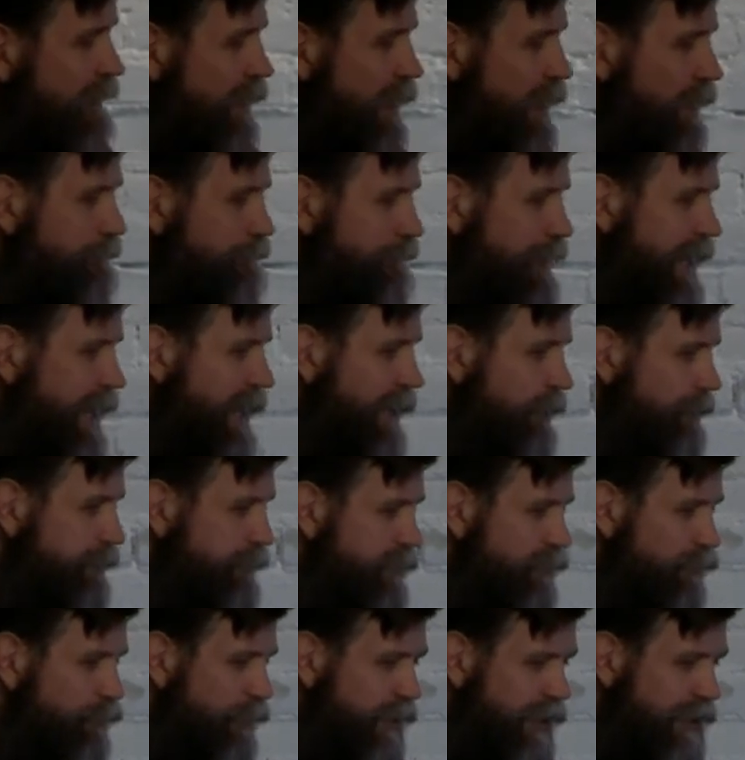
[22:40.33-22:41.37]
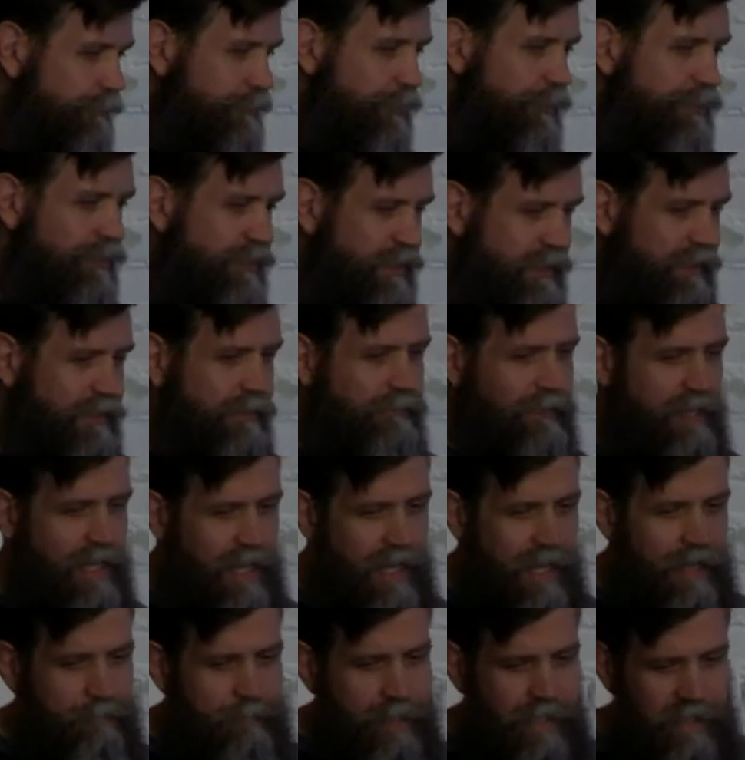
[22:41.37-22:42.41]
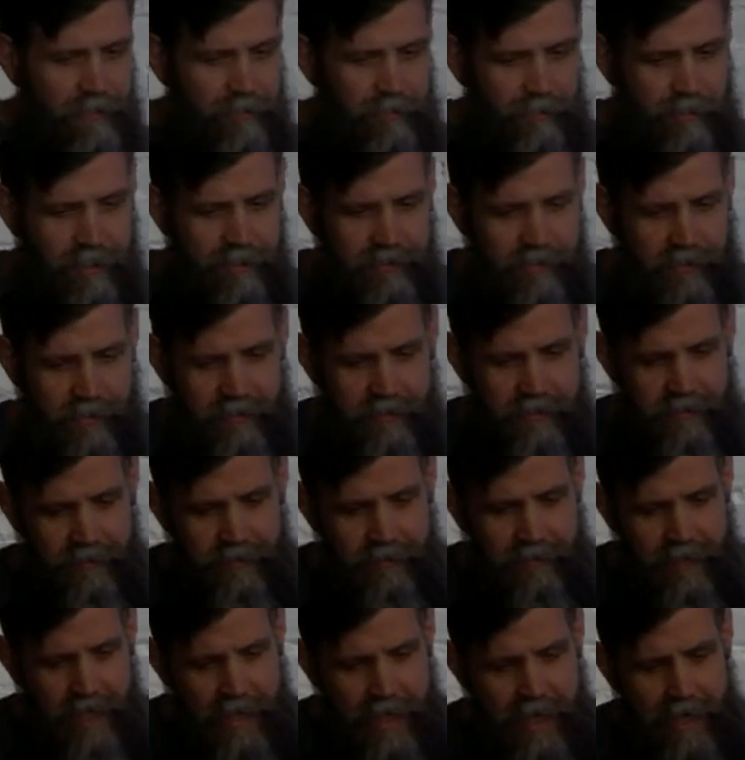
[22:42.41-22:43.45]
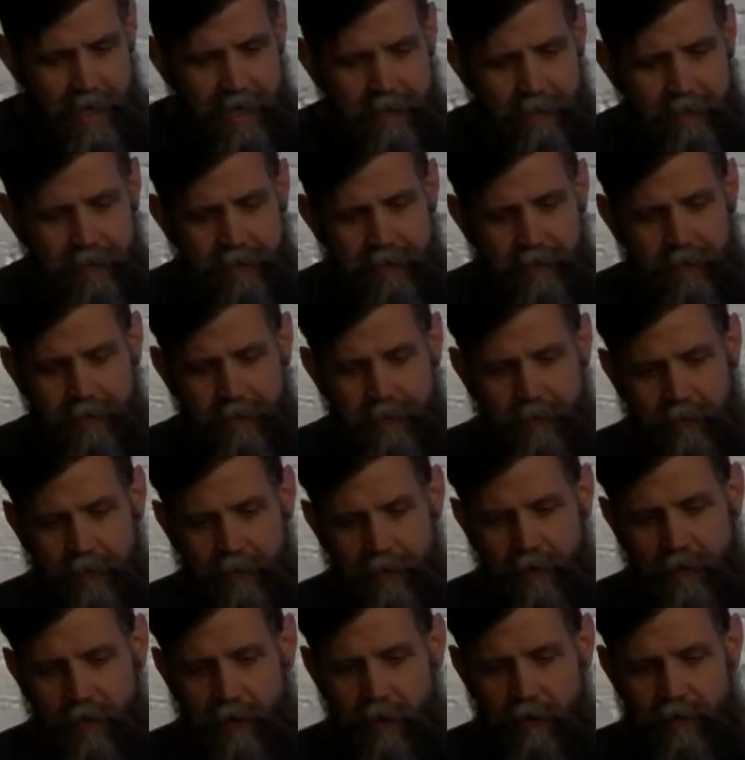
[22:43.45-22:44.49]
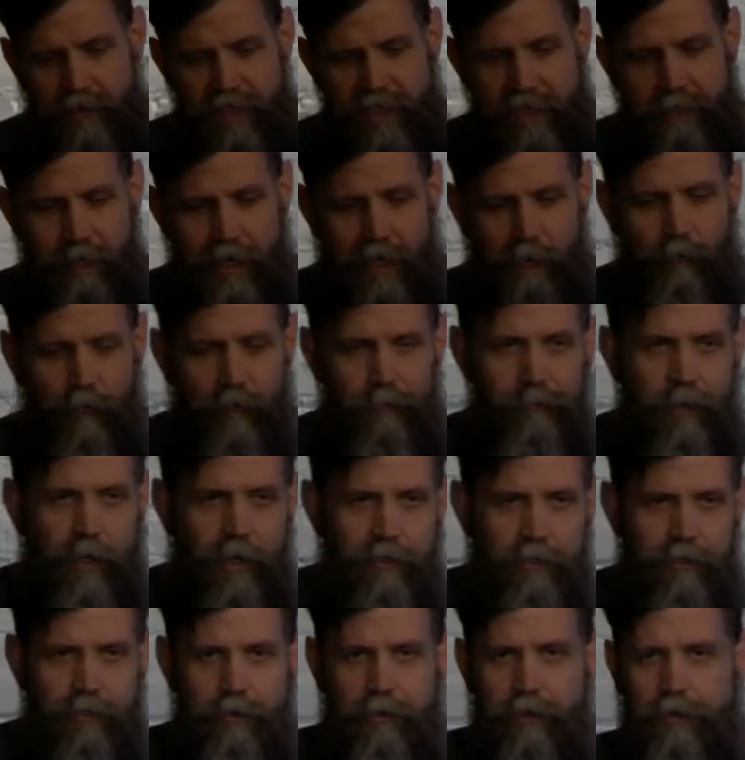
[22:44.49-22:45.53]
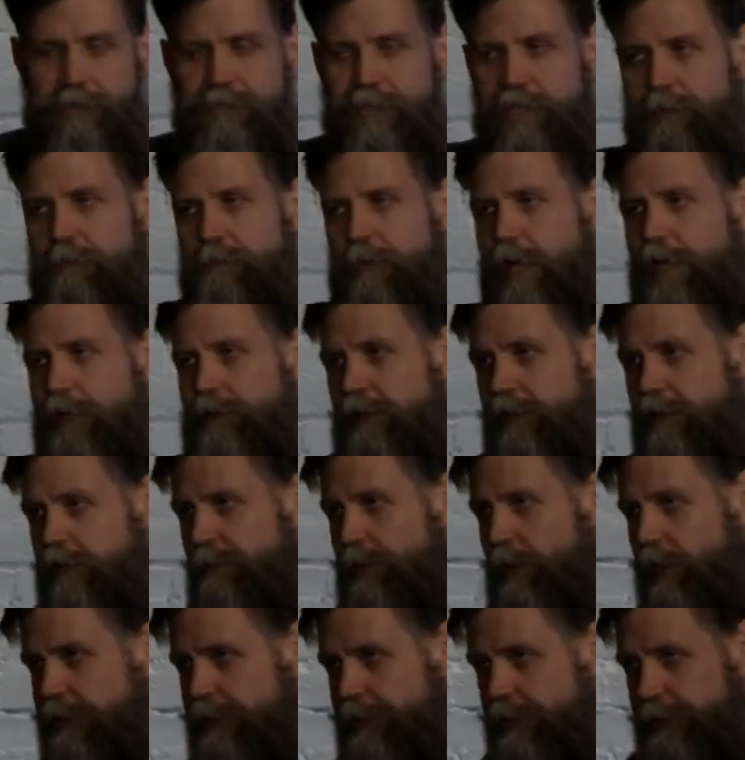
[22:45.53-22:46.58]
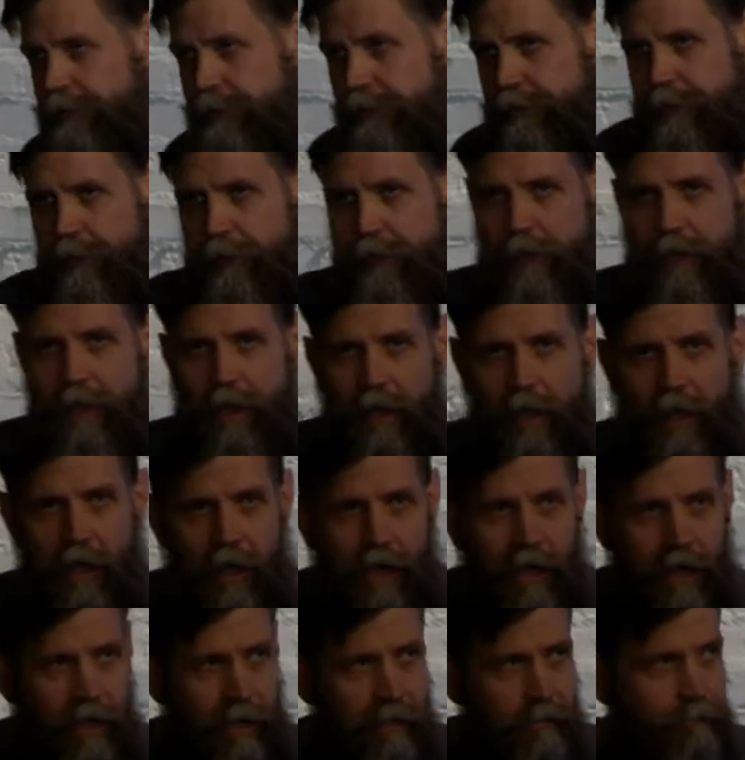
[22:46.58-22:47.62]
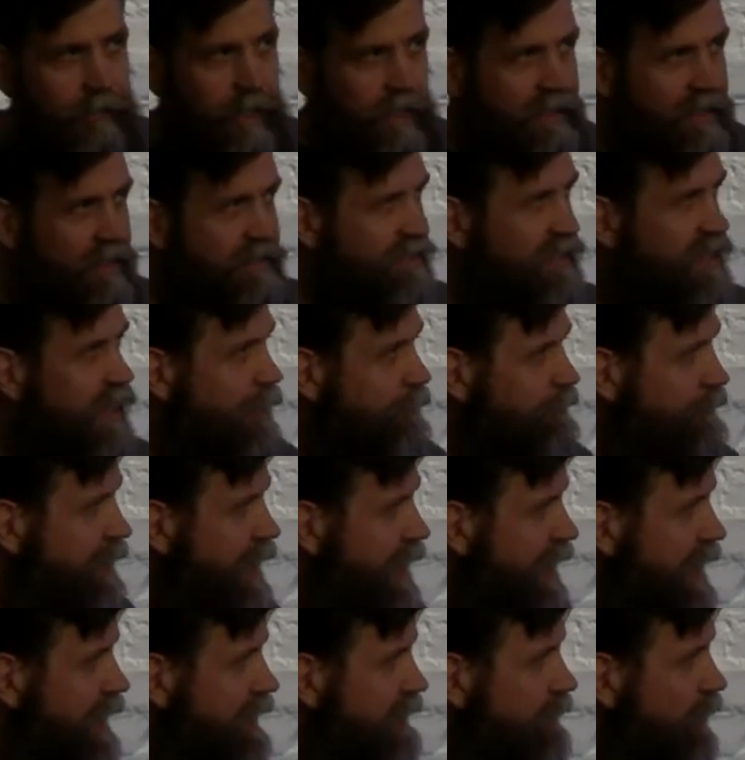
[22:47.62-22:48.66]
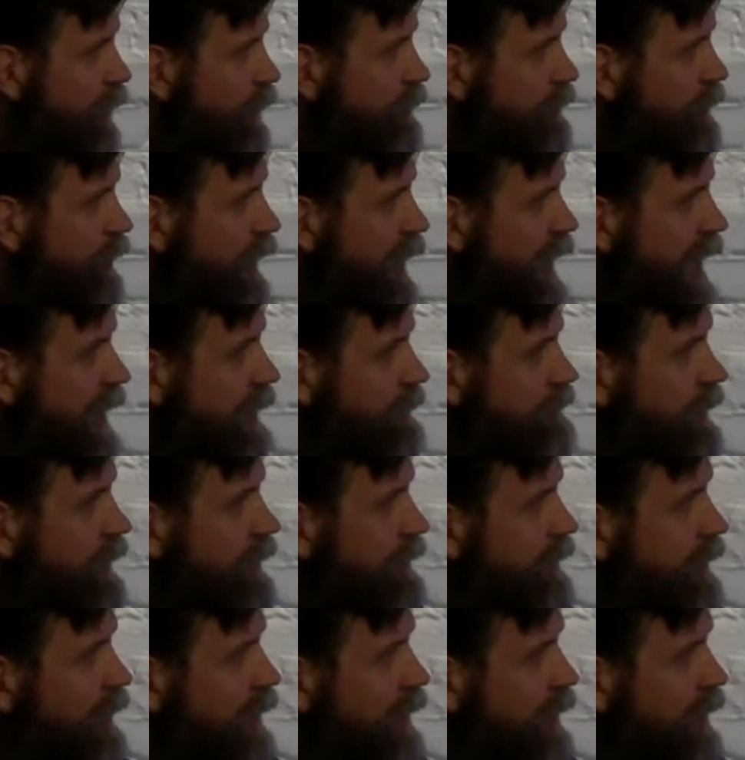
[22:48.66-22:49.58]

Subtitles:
About 20% of the IP addresses that are seen by one partner are seen by another partner. And that's not bad overlap.